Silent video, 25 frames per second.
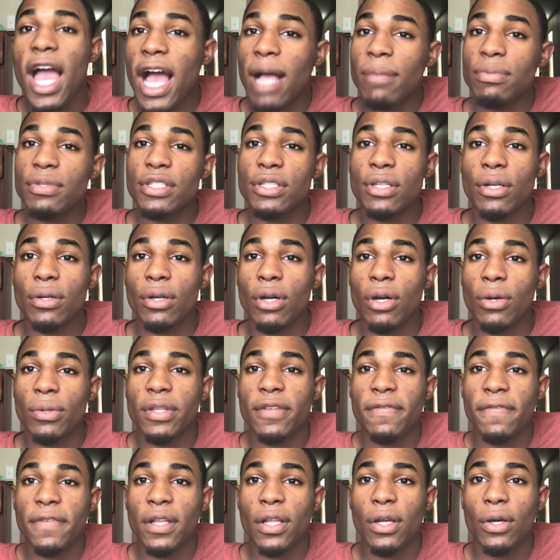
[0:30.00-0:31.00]
I'm just gonna go with
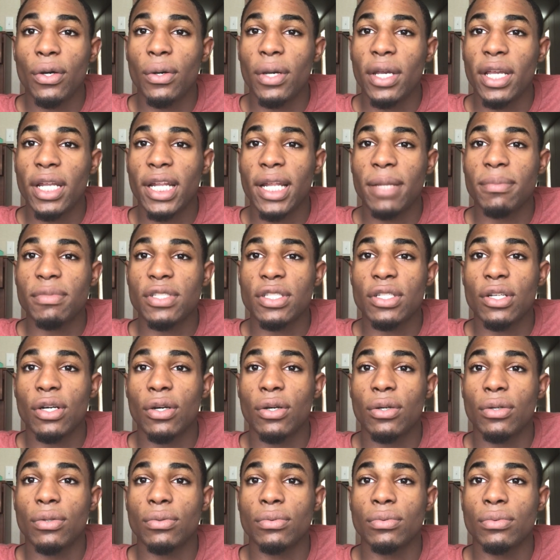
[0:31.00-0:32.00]
the flow, and I'm just
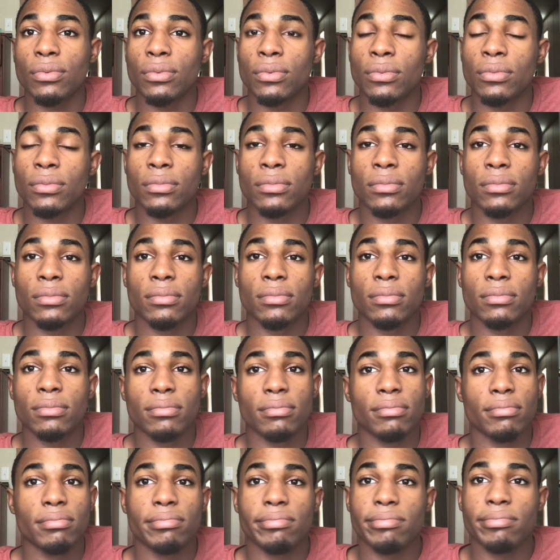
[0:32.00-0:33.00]
gonna
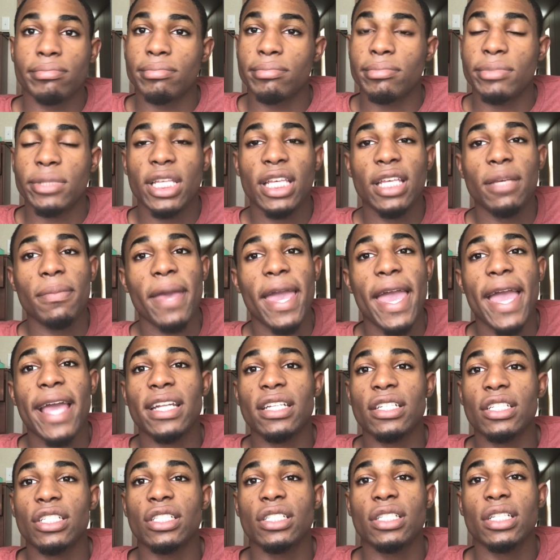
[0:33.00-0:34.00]
keep
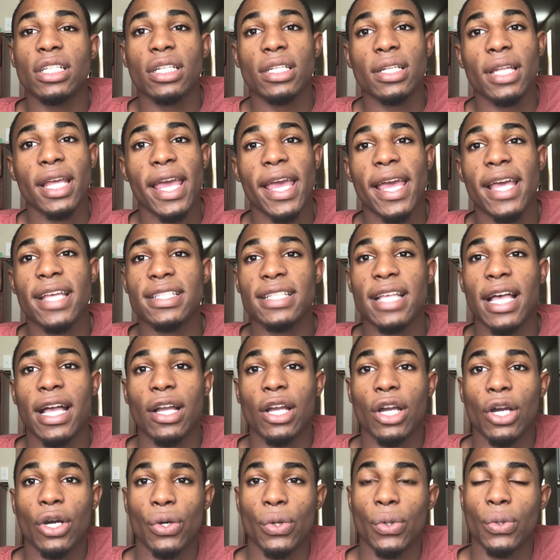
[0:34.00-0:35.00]
adding shit as I
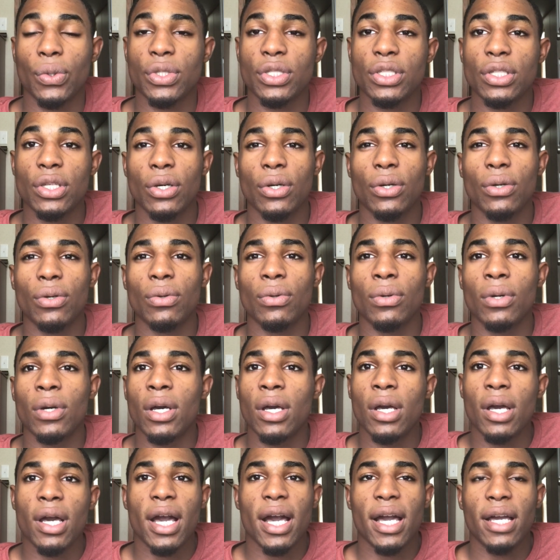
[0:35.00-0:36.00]
go. So
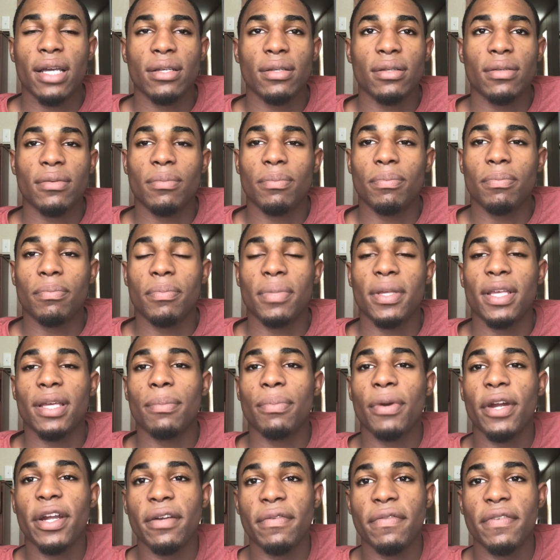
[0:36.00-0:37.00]
being
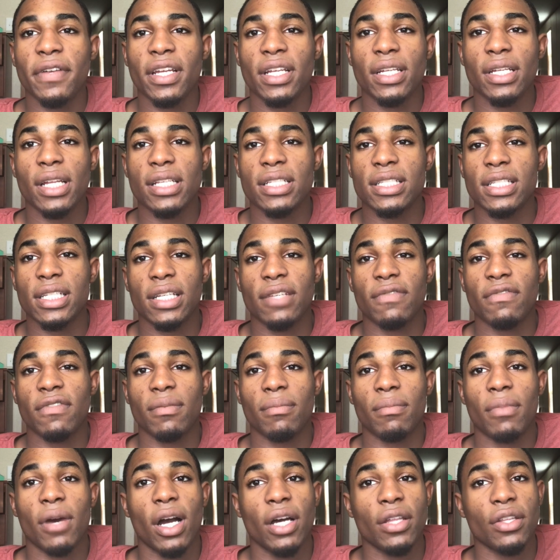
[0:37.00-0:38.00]
perfect doesn't
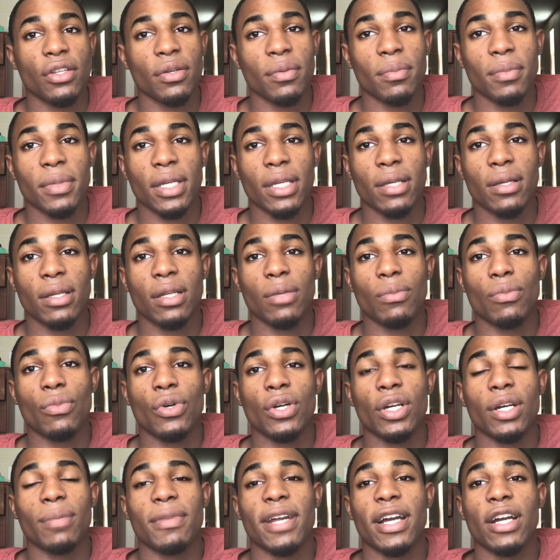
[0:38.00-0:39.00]
even bother me
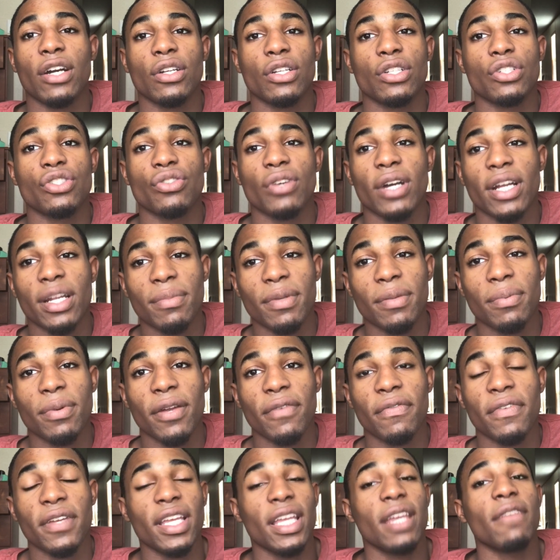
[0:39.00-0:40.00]
anymore. I'm not gonna try to be
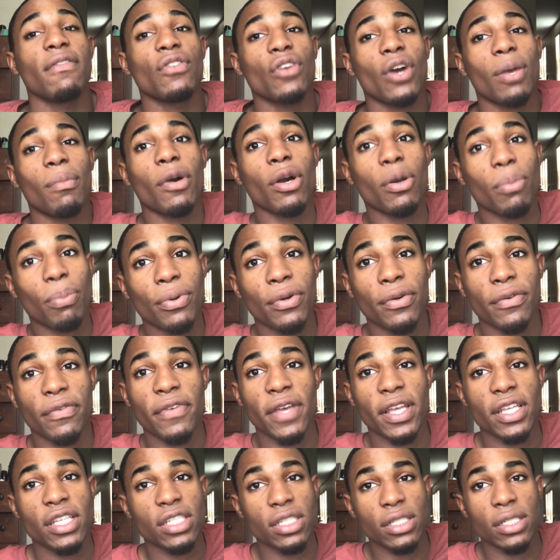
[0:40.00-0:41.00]
perfect, even though I'm a
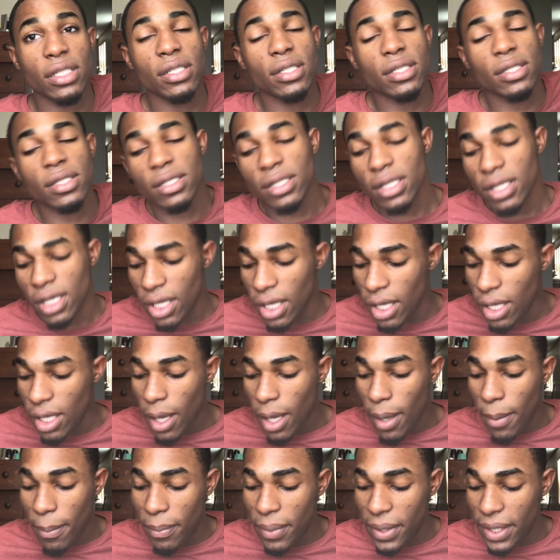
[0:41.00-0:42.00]
perfectionist.
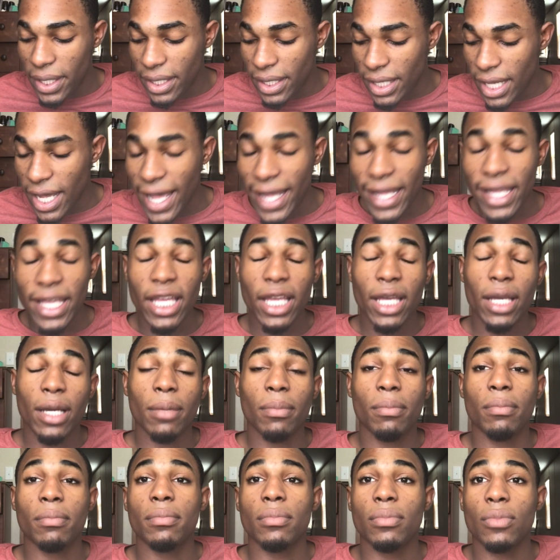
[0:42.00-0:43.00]
But I
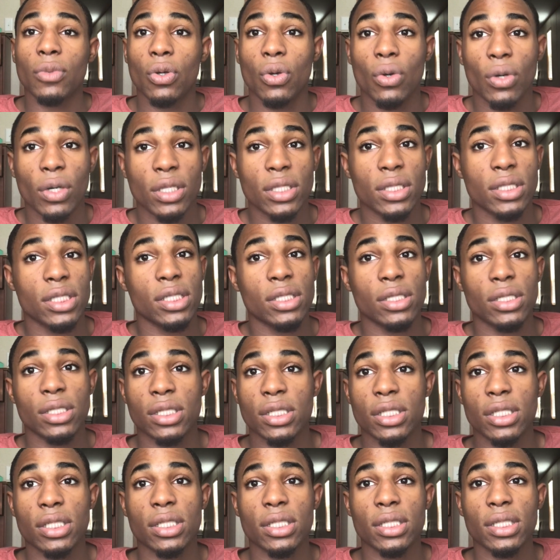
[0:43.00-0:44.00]
am going to
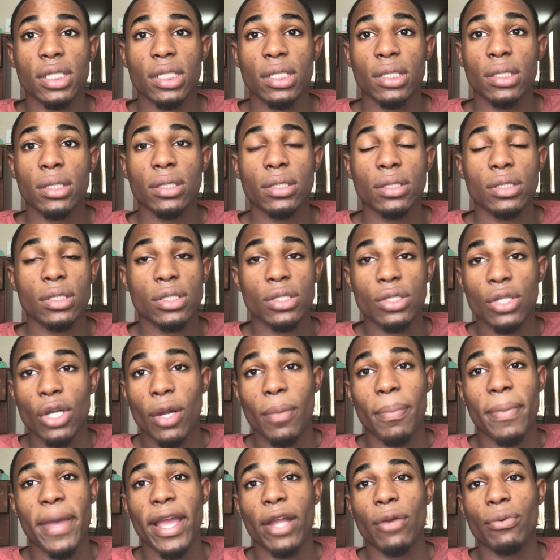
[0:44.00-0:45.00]
just
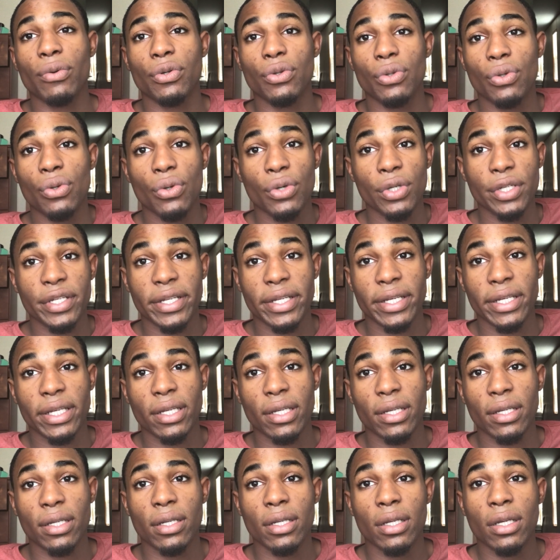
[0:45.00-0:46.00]
start back
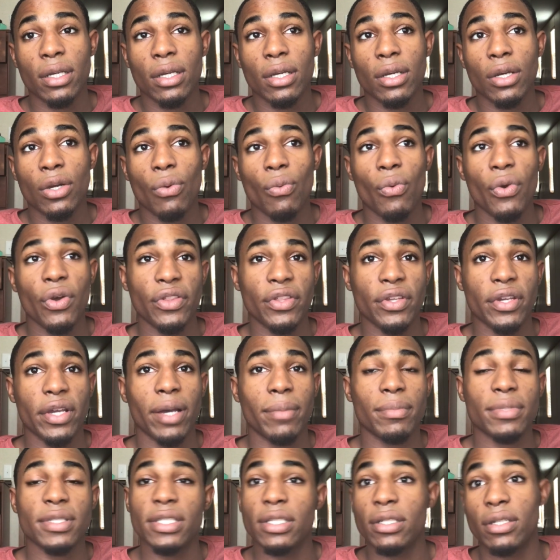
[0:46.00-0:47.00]
recording, whether
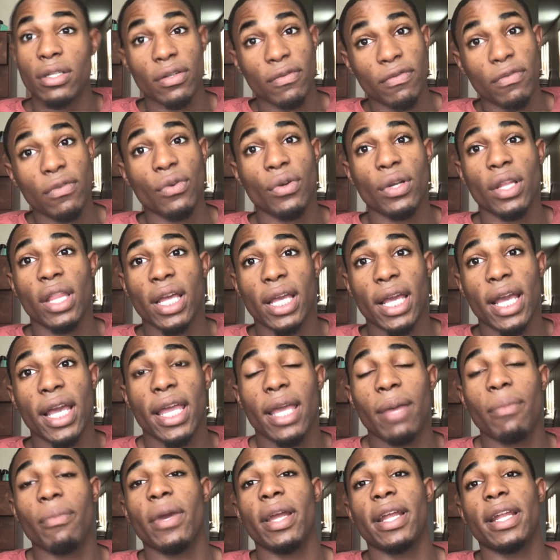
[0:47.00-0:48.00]
I'm sitting on the floor like I
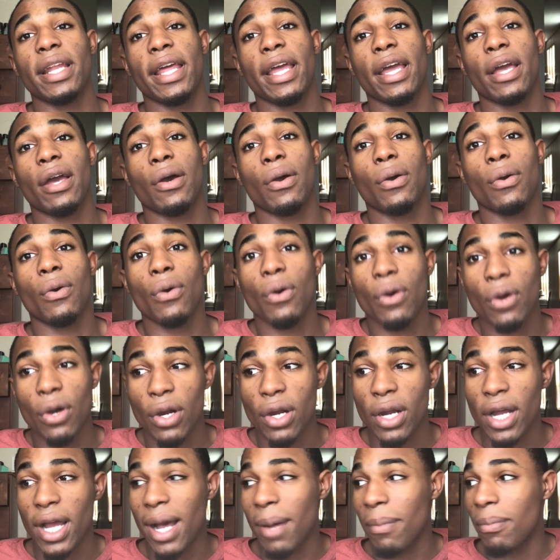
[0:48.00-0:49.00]
am right now or
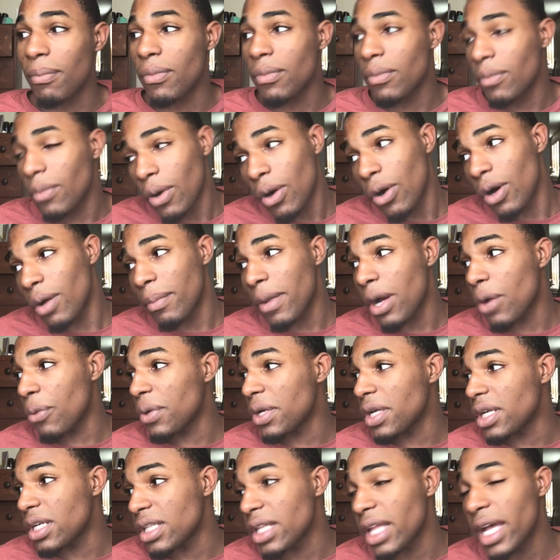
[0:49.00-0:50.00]
I'm on my
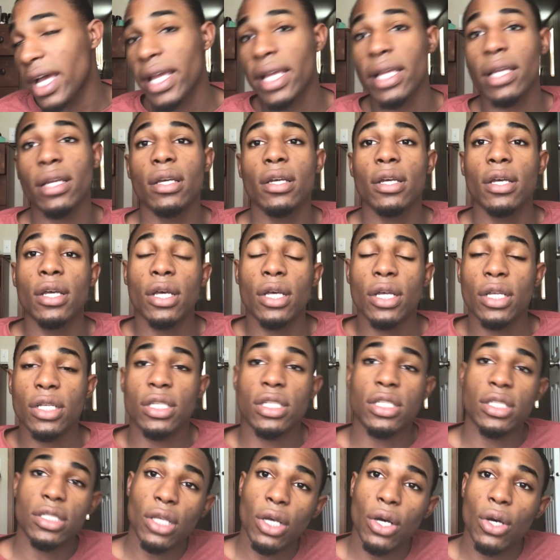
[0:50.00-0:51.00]
ring light.
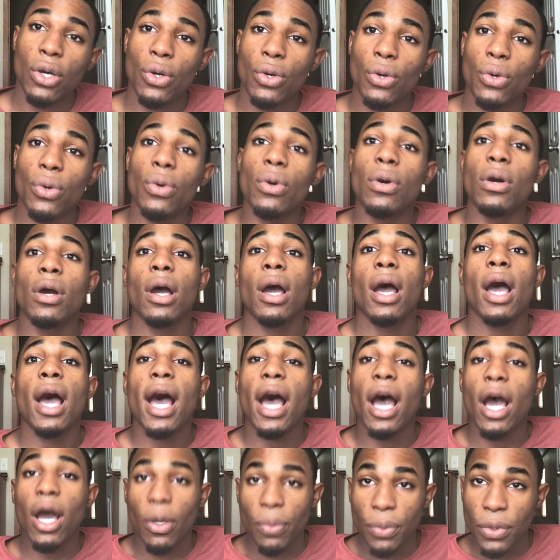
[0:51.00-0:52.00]
So
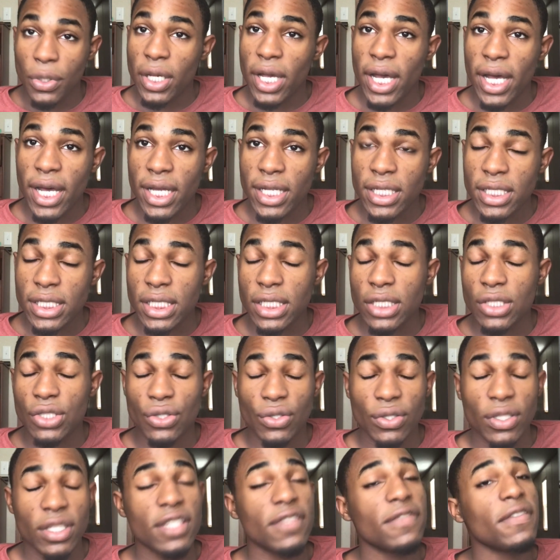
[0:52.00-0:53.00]
I hope you guys
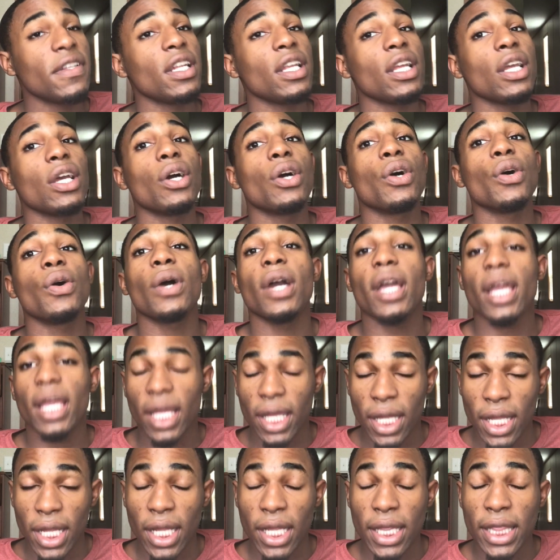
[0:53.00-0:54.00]
enjoy this video,
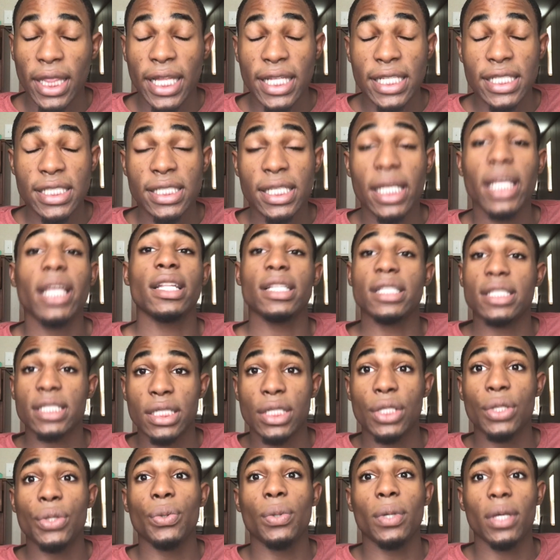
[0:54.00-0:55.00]
and let's get
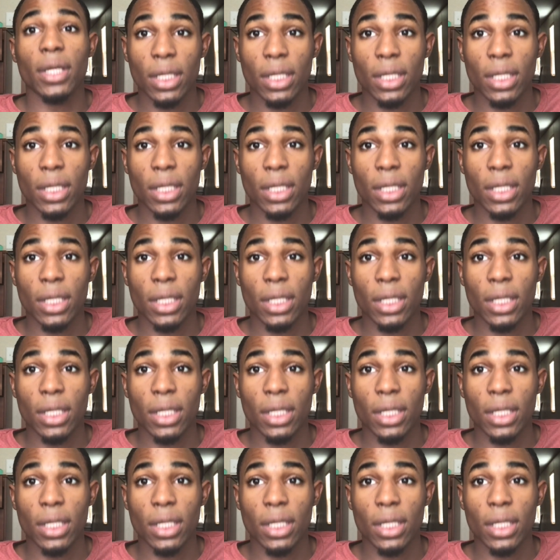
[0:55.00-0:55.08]
into